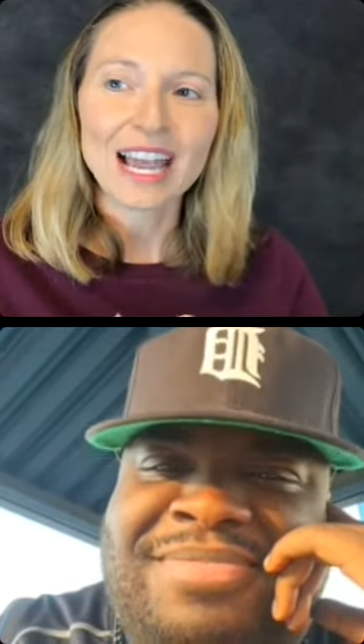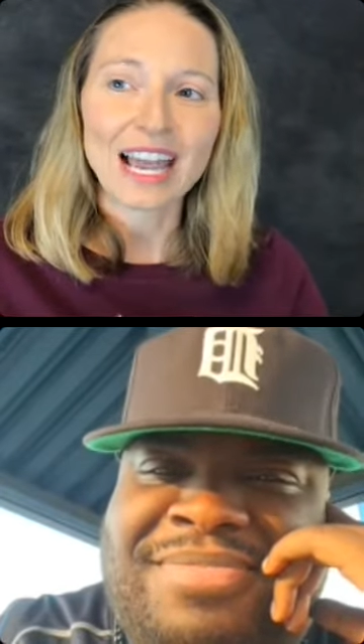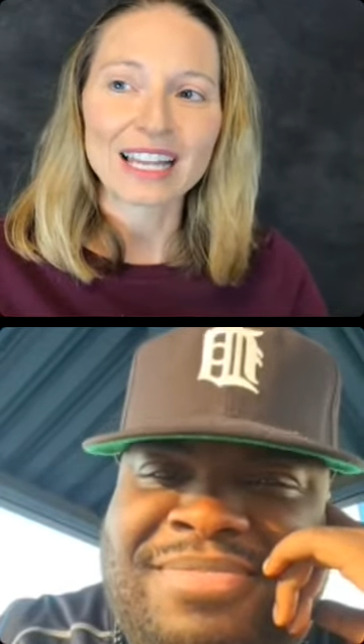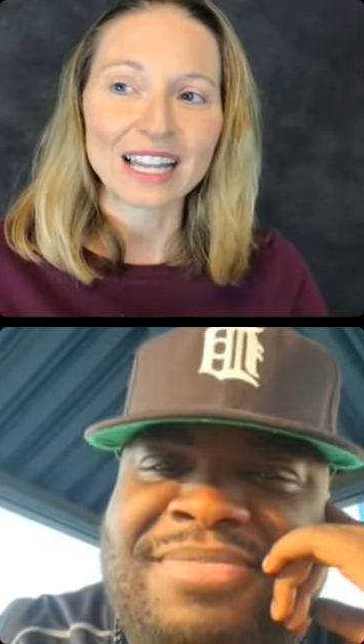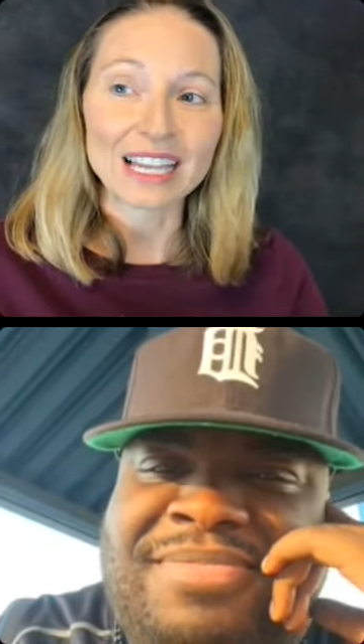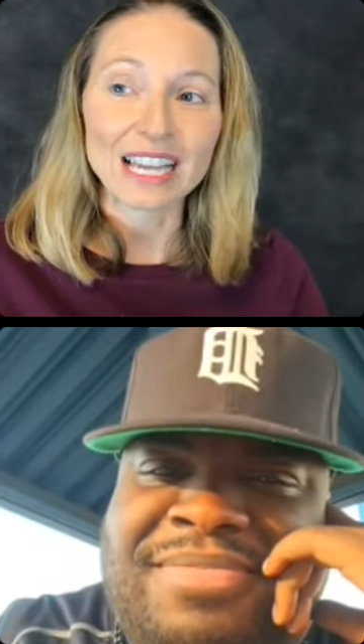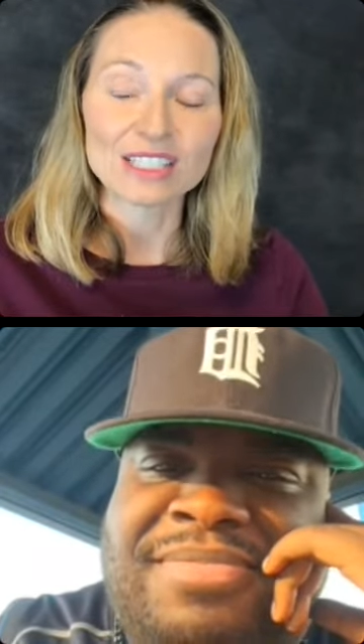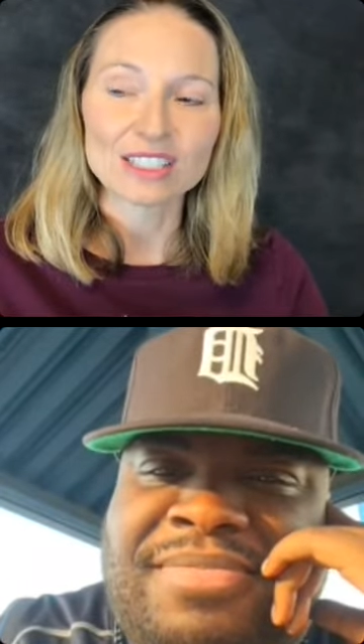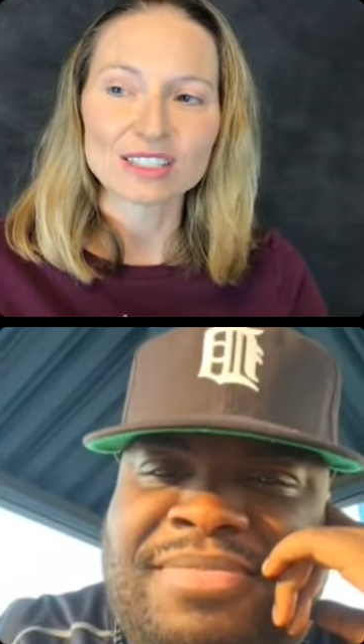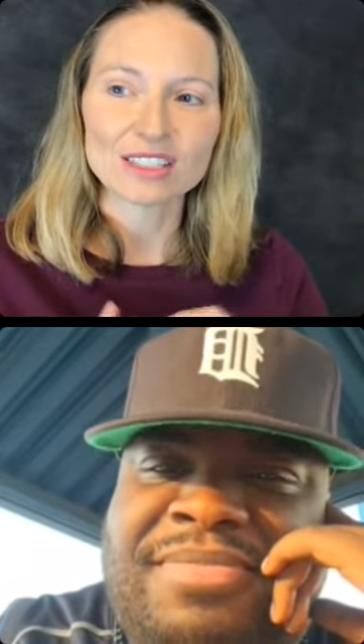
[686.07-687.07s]
And like, it
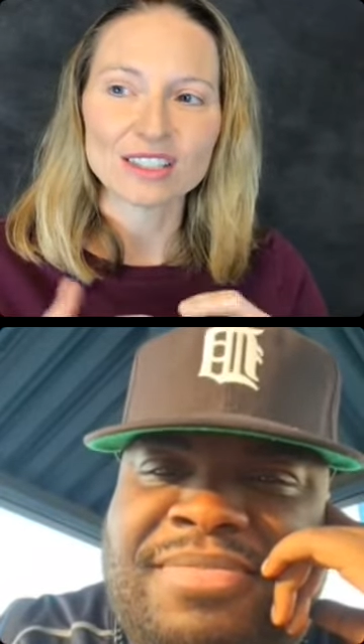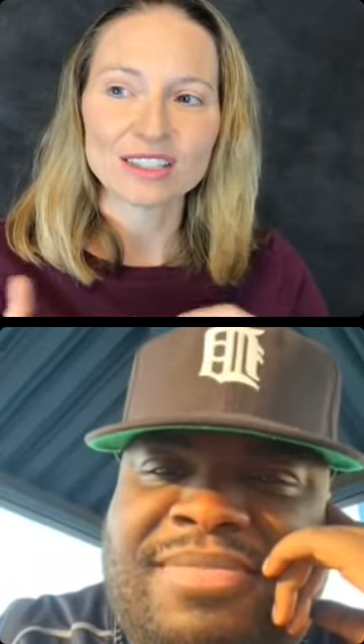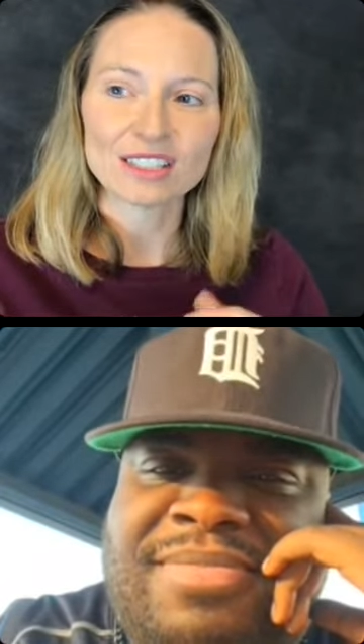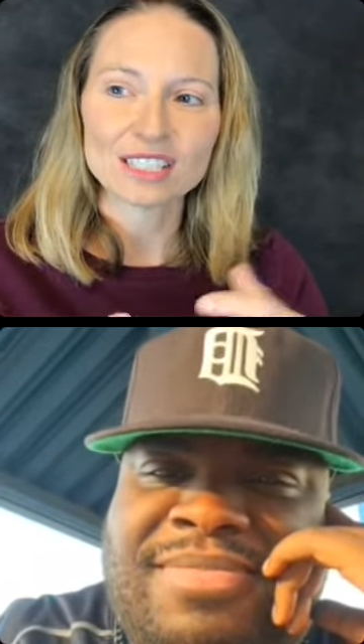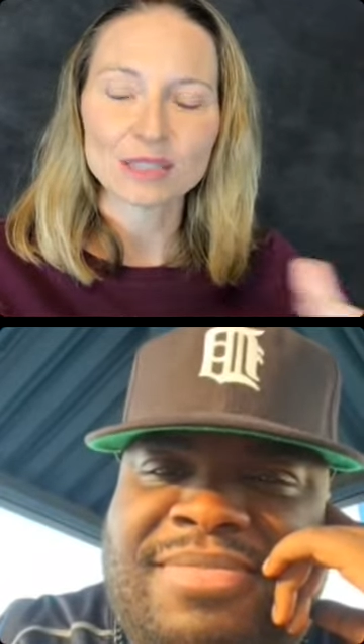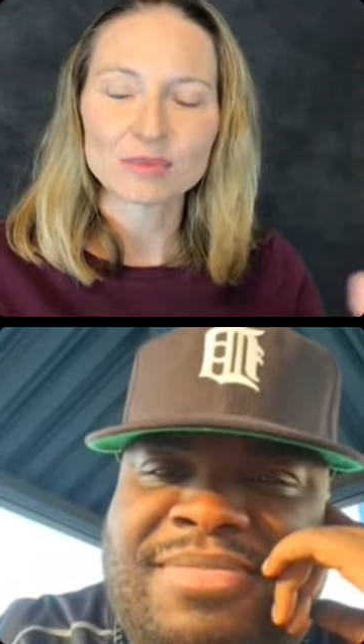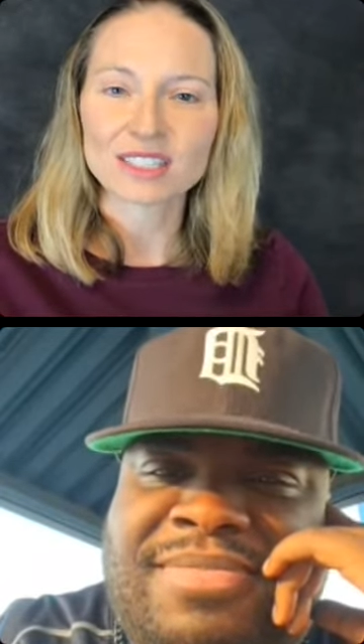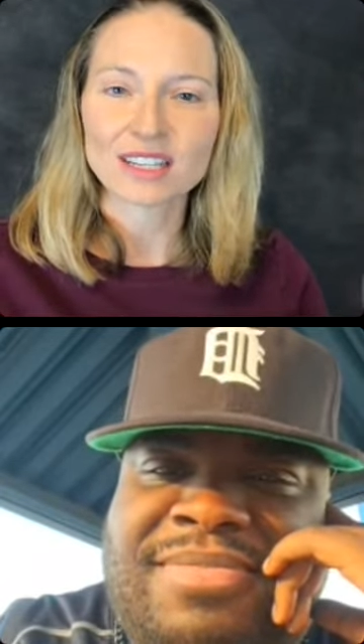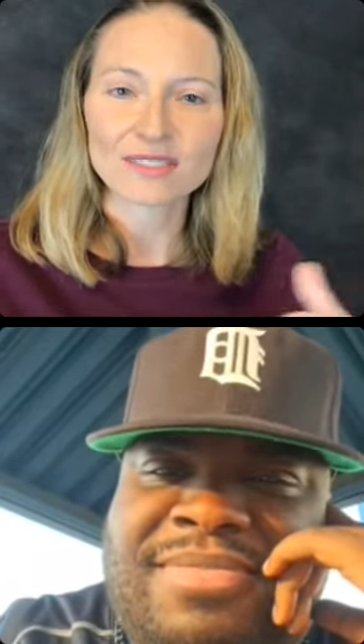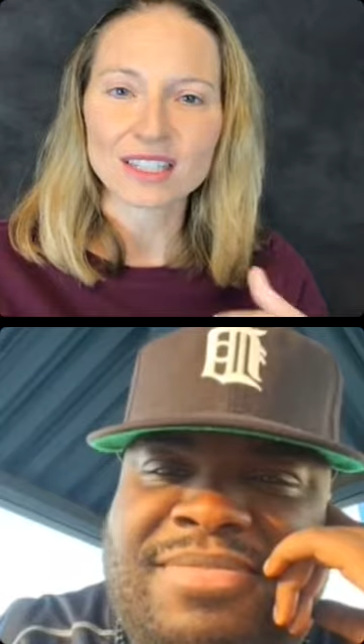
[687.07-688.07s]
just, the tips
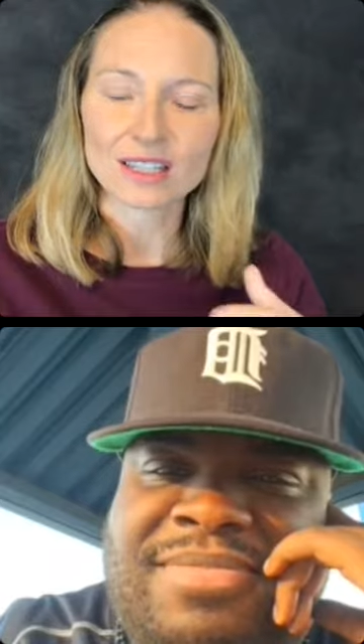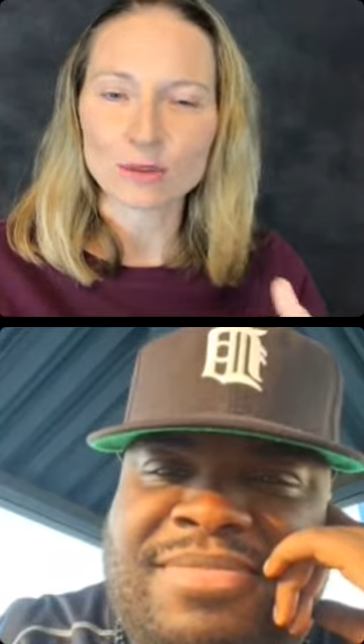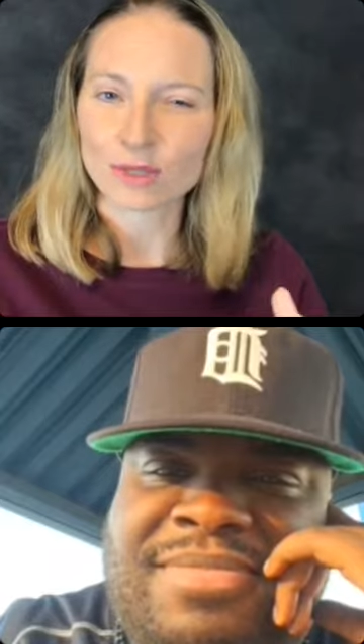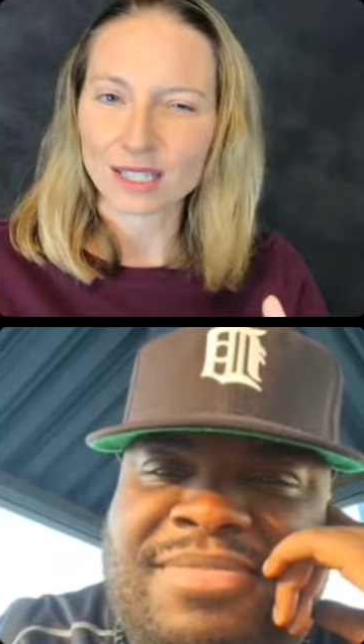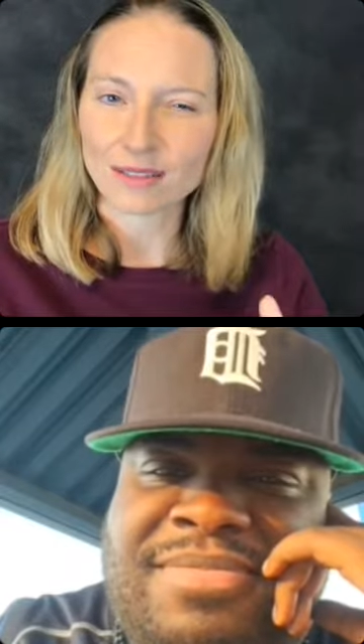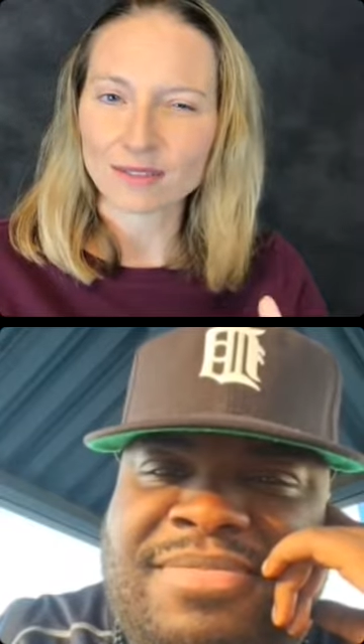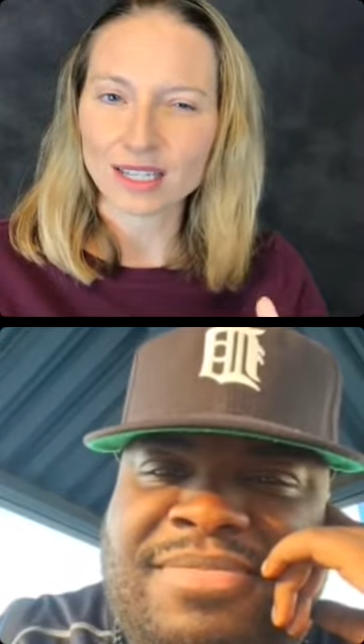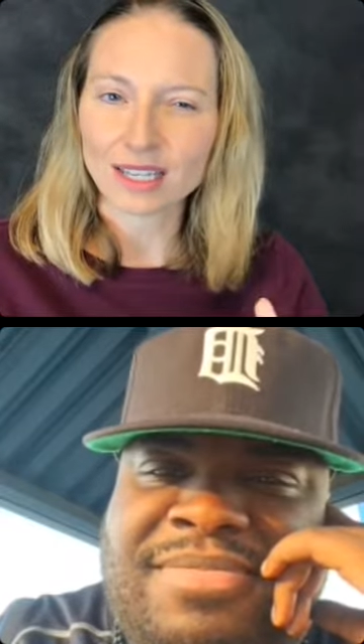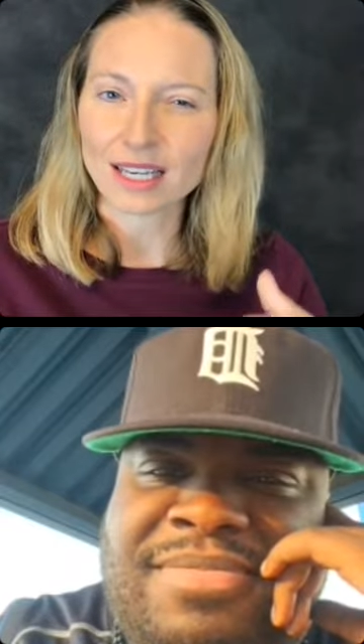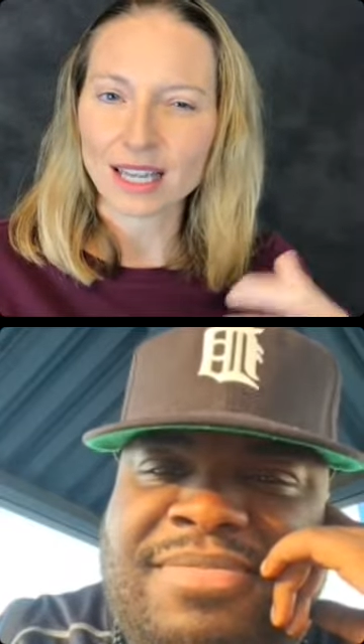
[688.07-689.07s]
and everything that you were
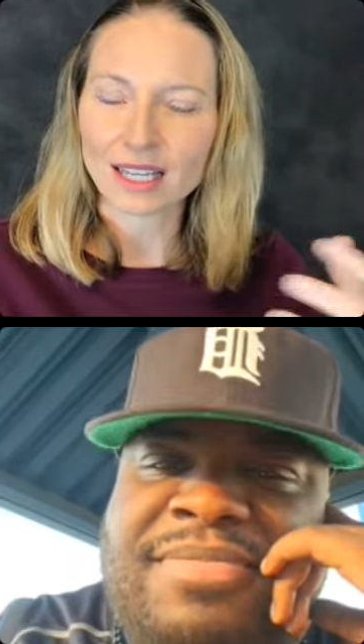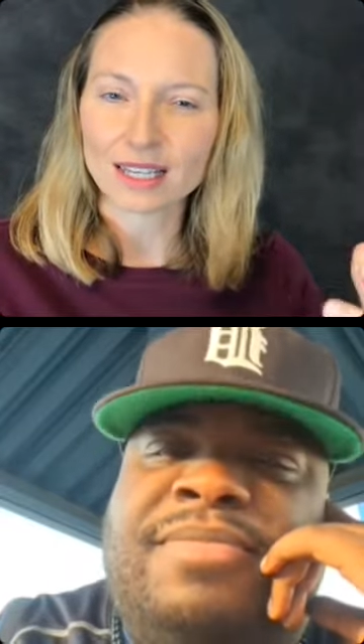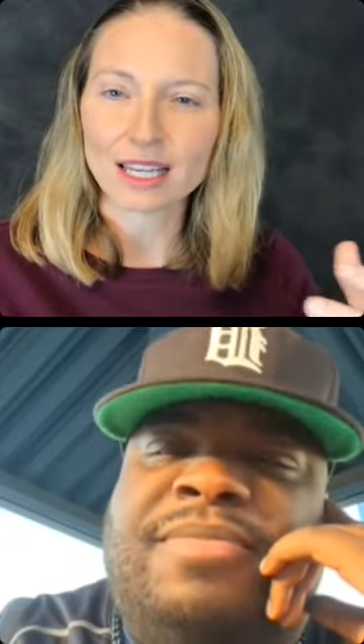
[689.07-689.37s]
giving, and